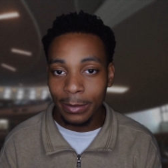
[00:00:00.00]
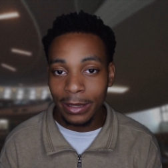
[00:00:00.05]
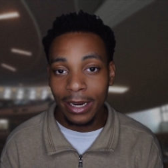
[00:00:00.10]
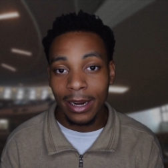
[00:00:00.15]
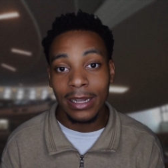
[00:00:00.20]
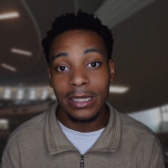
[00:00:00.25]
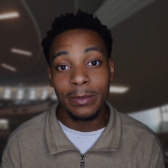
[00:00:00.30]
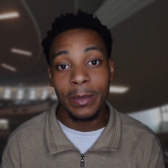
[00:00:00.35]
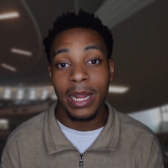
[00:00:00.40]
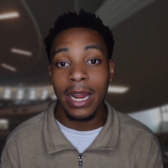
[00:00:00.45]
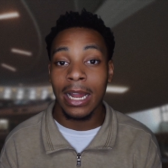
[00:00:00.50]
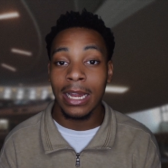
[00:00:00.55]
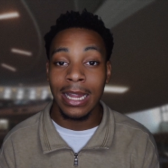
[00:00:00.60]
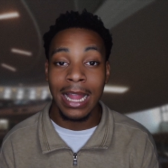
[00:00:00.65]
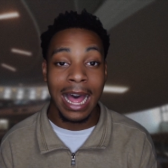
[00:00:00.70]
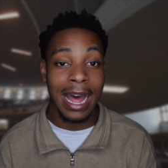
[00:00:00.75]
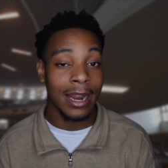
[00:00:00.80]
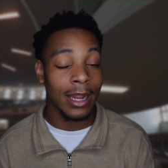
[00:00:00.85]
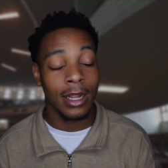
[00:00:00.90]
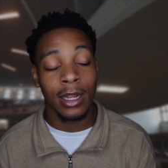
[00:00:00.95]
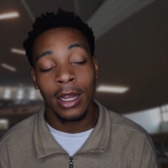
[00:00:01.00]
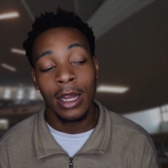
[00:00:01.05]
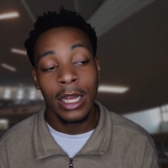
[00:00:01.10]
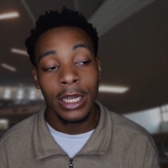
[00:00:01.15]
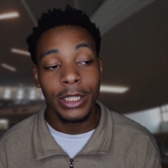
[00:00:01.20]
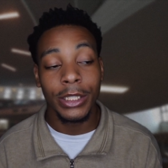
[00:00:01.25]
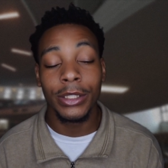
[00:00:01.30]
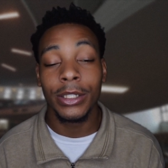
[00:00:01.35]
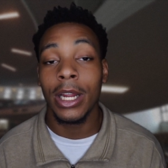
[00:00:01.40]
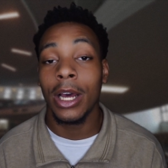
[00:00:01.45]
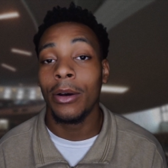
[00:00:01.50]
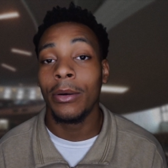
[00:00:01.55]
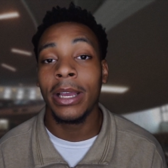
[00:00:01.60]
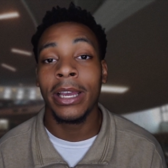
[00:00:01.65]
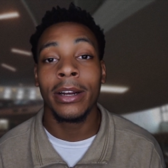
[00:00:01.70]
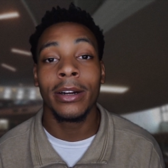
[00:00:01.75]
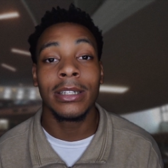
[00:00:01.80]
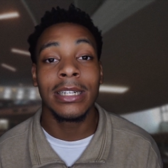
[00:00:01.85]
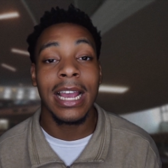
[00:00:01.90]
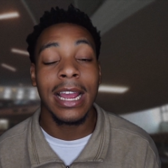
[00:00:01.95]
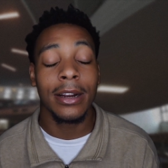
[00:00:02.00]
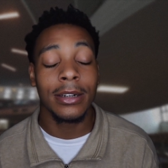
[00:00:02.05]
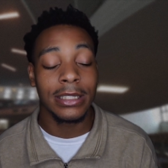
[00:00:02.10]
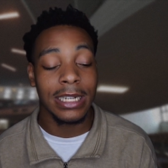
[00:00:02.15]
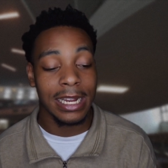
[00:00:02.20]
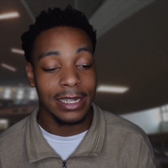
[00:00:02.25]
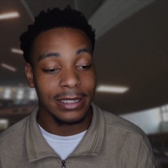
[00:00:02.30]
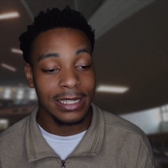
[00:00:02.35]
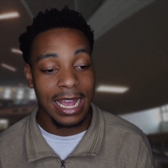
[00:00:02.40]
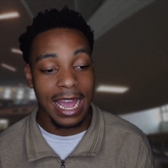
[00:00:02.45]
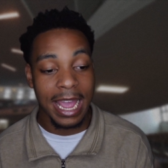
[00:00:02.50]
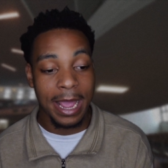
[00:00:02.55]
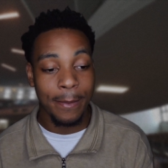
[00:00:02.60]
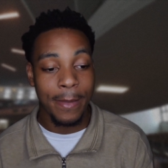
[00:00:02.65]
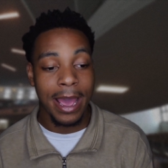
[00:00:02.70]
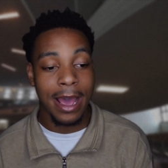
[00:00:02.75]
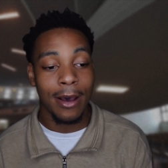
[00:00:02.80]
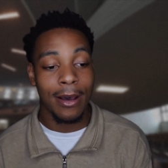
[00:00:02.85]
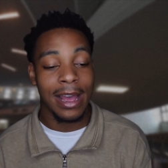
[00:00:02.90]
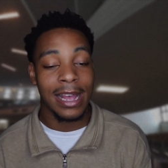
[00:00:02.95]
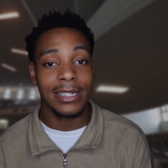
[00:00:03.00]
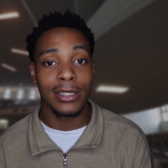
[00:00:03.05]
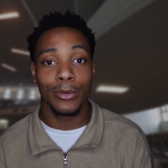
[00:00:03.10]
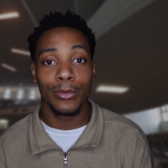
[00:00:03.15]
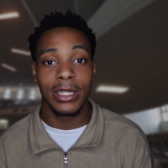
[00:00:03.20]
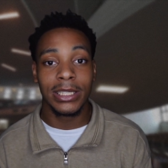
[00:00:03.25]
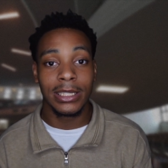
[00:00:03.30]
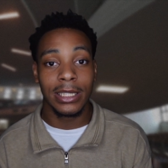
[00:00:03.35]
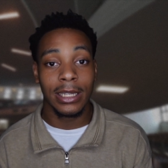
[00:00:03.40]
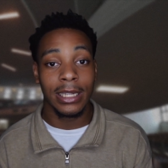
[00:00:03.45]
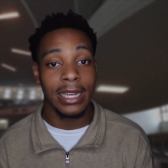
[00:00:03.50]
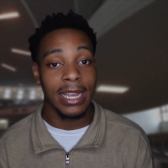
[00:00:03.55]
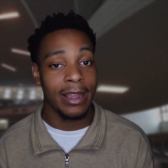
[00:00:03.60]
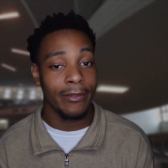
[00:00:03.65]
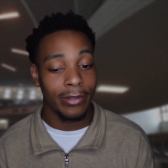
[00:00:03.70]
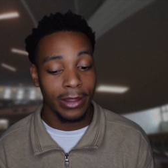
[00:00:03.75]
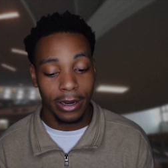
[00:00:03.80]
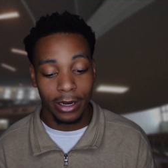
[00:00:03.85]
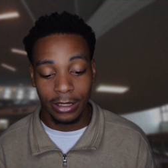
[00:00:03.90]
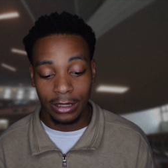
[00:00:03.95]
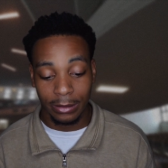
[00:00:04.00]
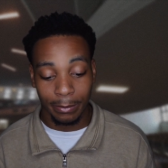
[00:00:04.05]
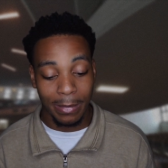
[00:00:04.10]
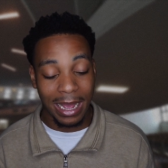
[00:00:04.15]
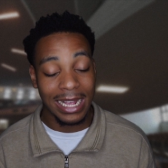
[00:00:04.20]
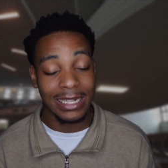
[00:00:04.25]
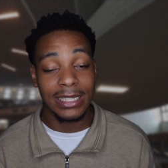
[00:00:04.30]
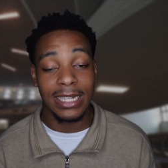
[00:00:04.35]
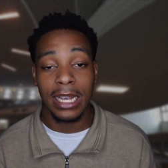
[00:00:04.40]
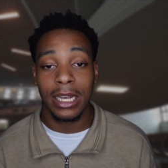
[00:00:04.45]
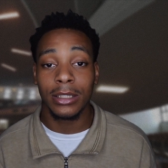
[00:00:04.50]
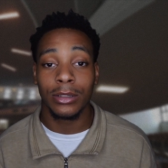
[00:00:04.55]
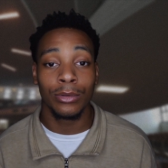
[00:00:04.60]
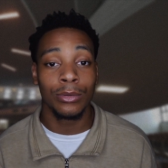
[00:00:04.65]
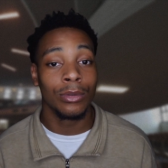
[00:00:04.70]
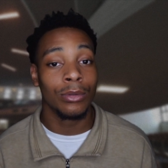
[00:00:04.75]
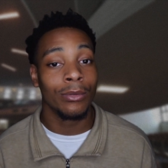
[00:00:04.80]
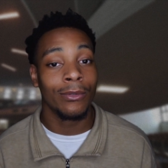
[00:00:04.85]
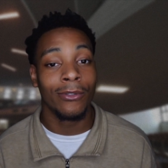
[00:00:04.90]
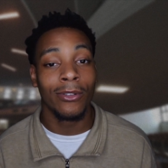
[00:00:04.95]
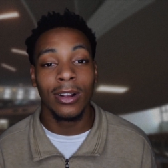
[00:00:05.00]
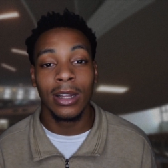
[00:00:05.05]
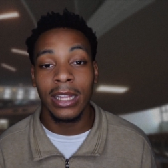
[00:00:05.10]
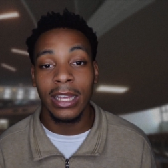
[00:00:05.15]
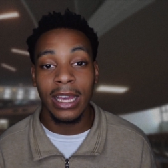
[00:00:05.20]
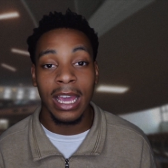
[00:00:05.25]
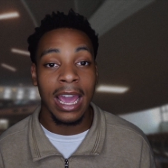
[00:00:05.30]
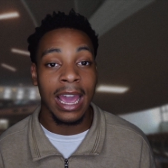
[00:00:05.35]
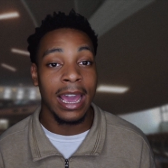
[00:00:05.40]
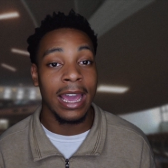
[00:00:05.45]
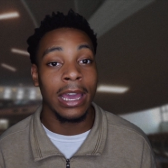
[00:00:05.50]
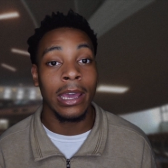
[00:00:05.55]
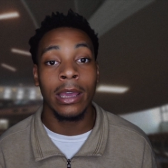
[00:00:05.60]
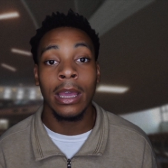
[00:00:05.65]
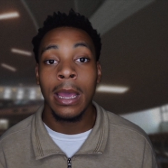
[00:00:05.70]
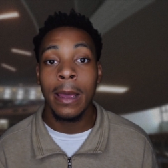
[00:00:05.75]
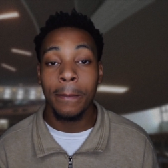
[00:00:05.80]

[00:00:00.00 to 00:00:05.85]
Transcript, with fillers: There has been a lot of, you know, entertainers that has came out as of recently if they're bisexual, fully gay,